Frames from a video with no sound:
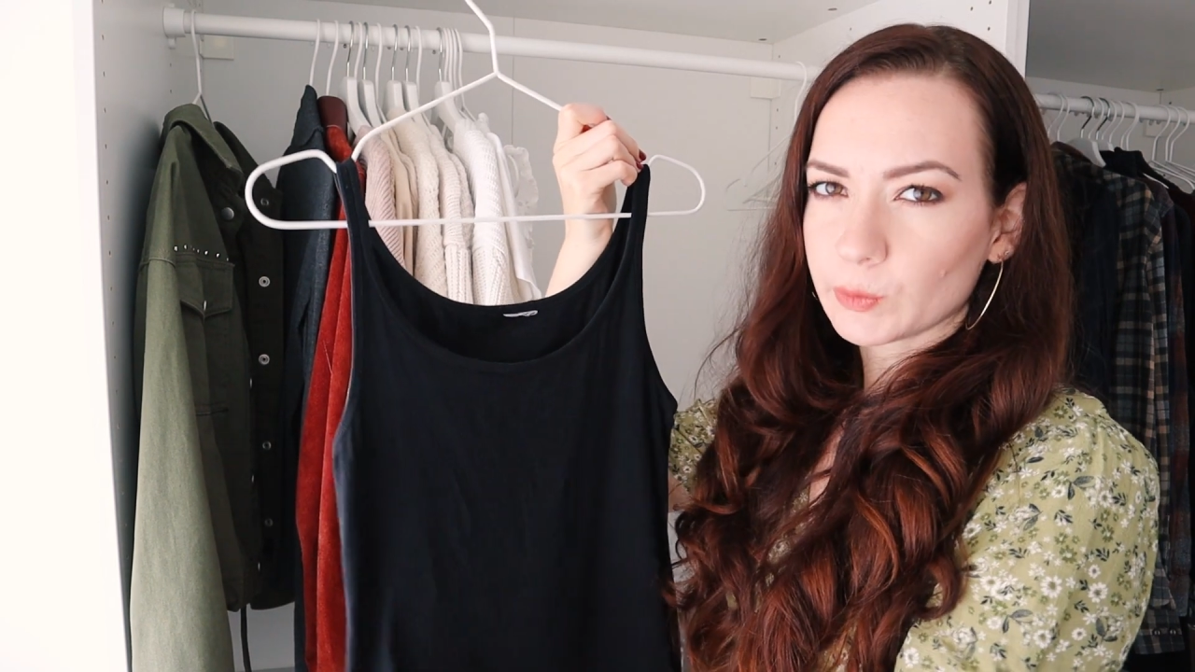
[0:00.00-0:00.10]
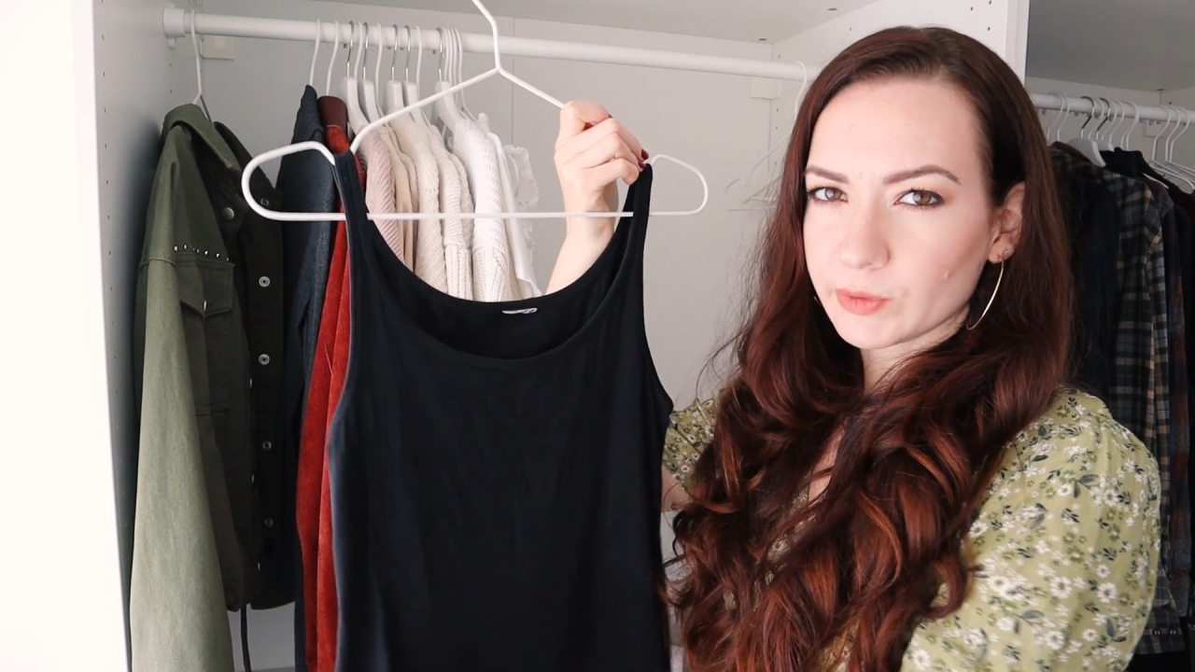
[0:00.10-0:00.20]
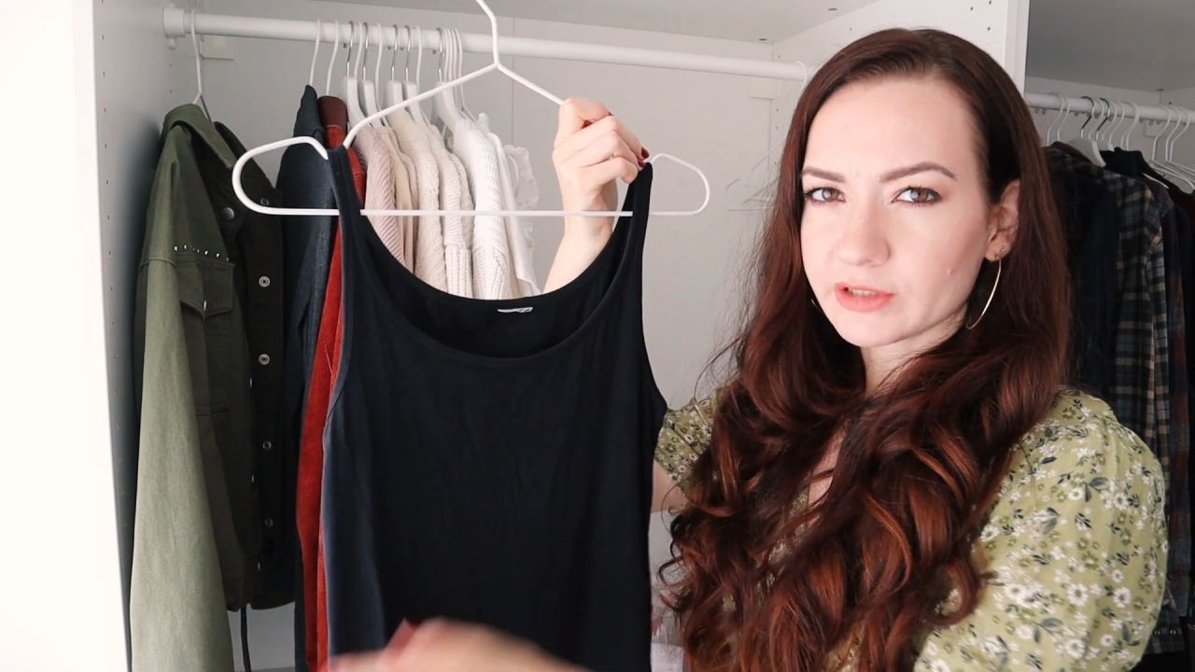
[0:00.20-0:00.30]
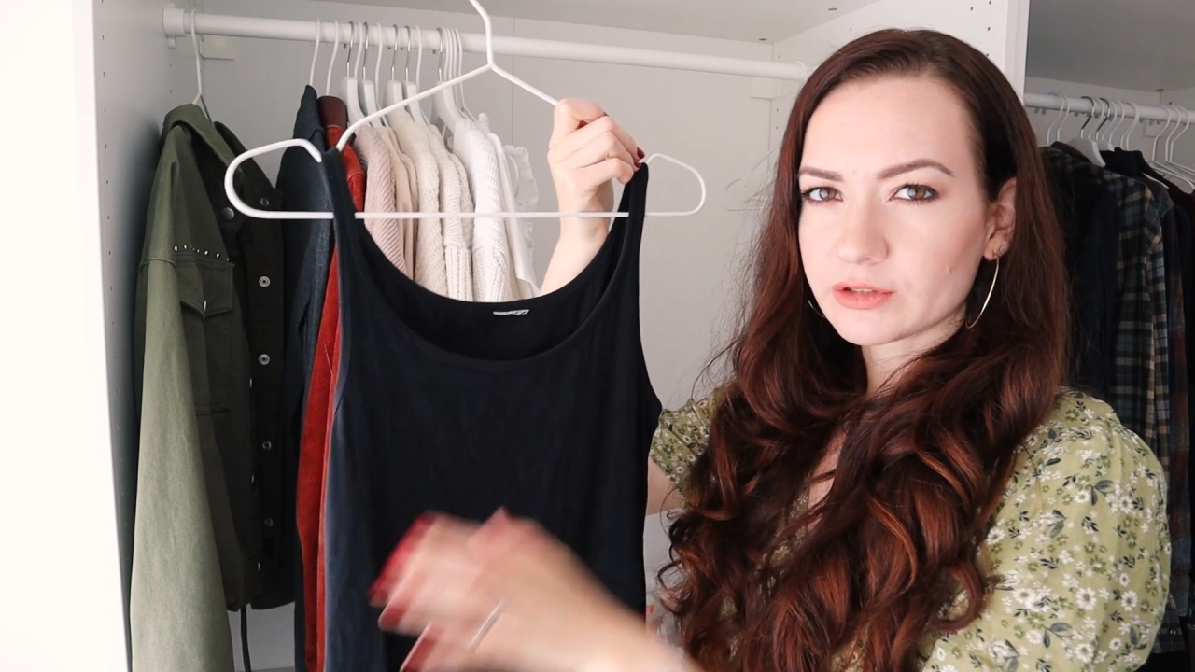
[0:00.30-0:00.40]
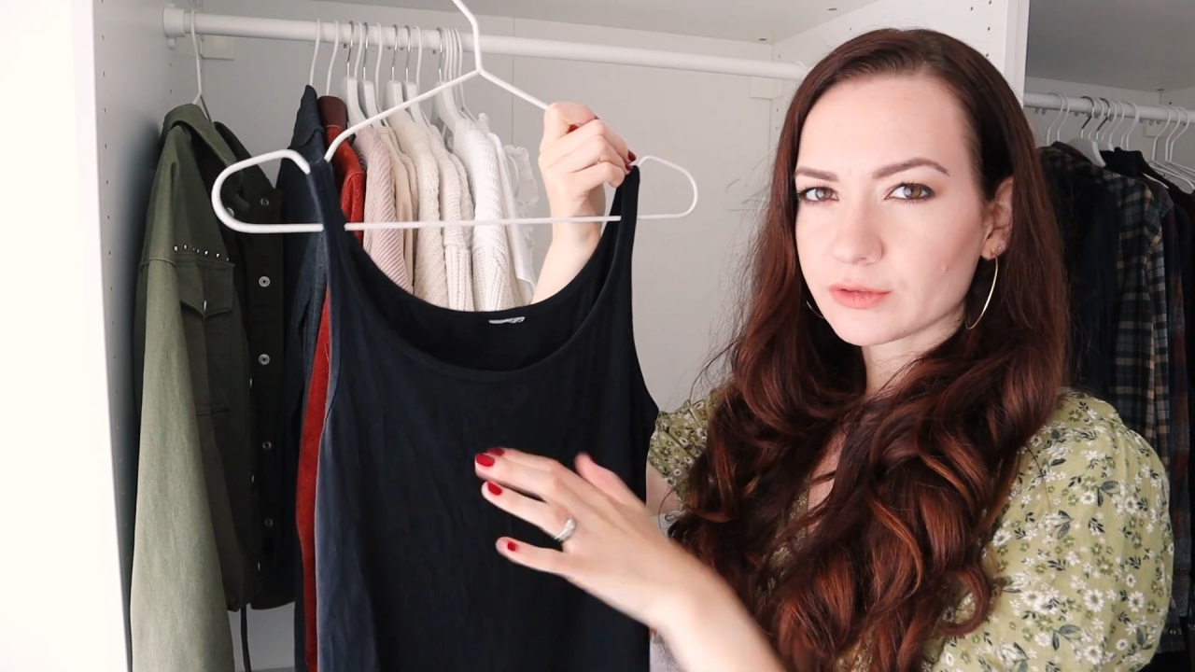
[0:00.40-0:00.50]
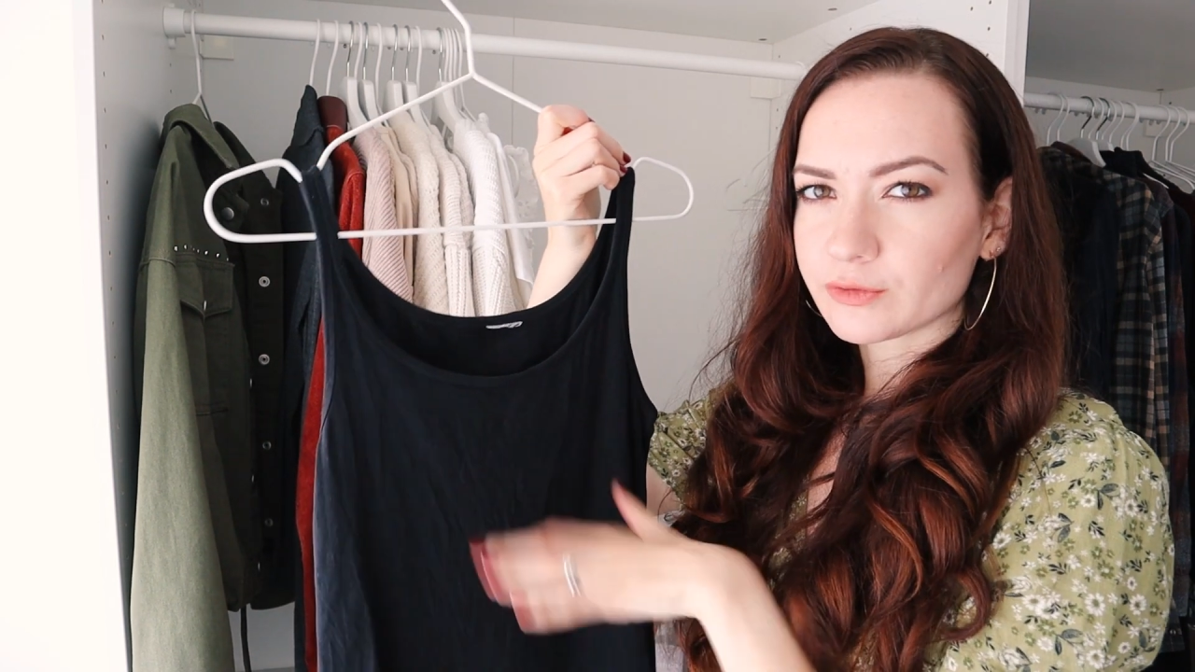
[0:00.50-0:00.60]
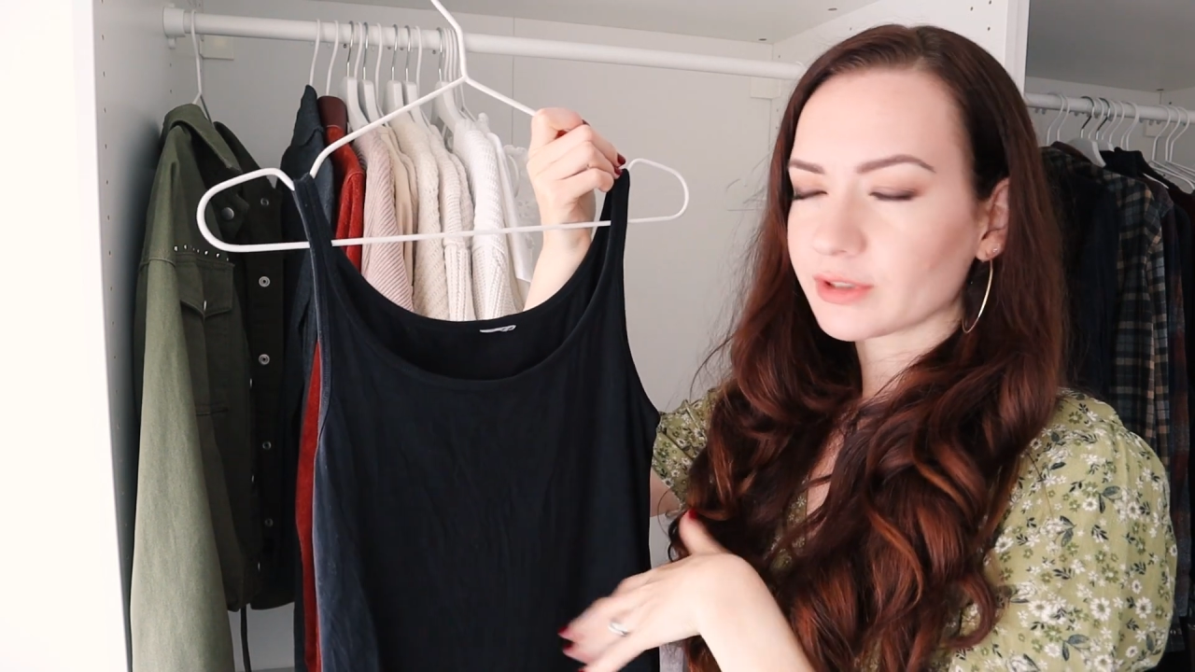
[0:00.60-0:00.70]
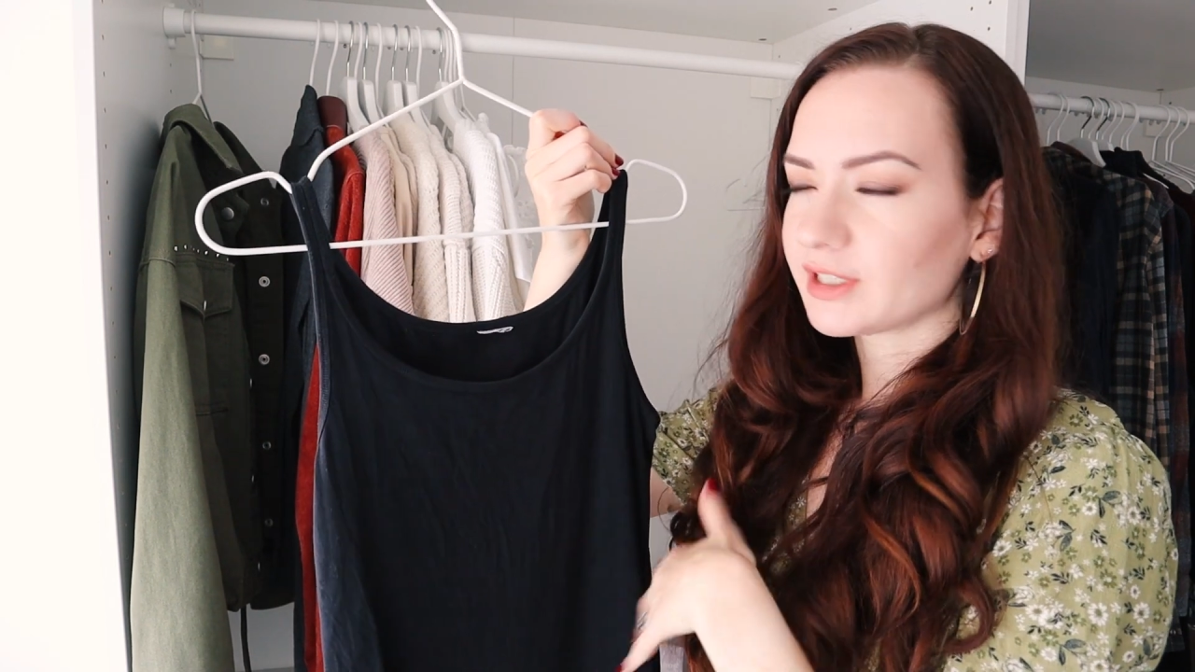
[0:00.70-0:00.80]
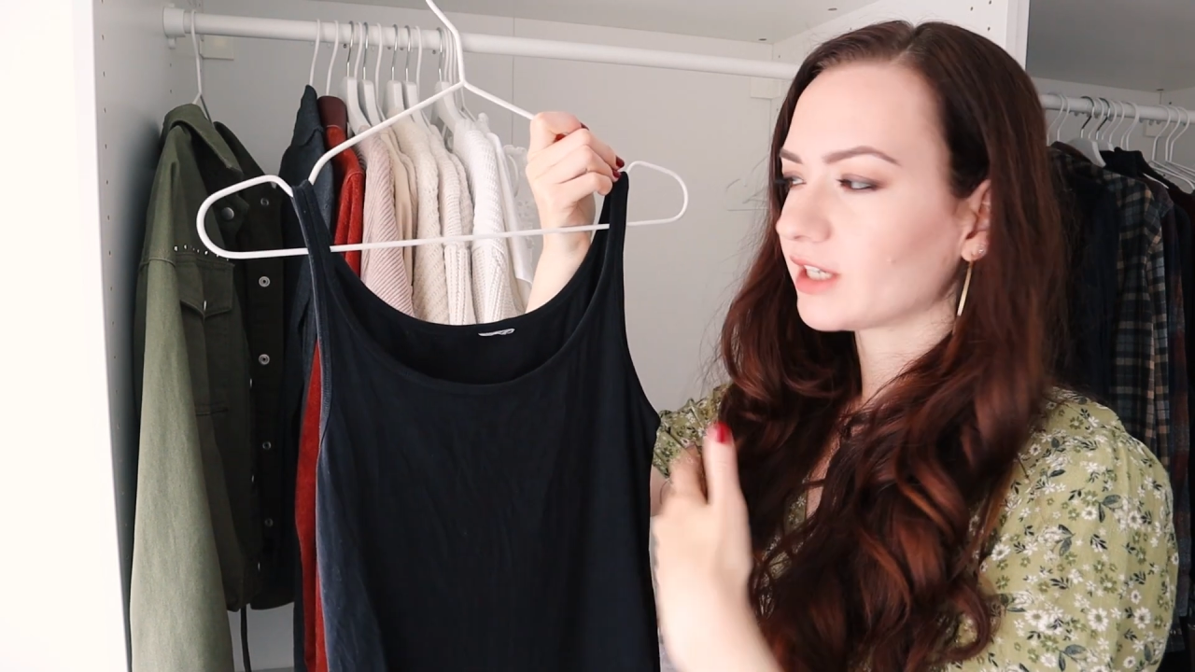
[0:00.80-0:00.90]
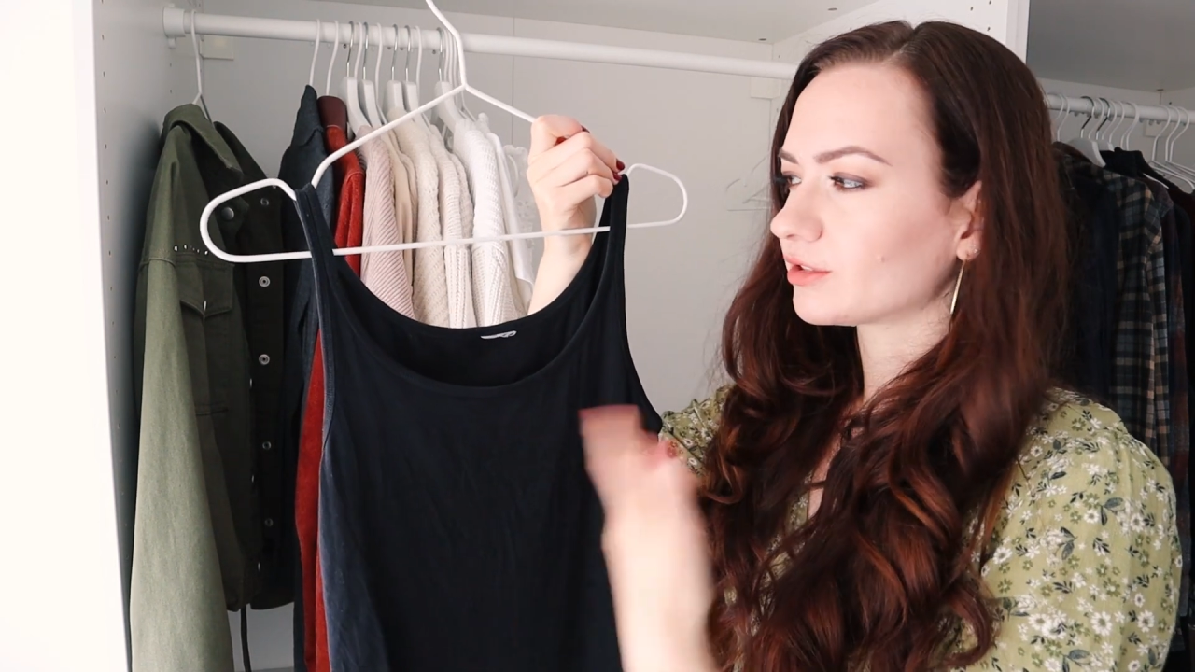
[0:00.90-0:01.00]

winter for an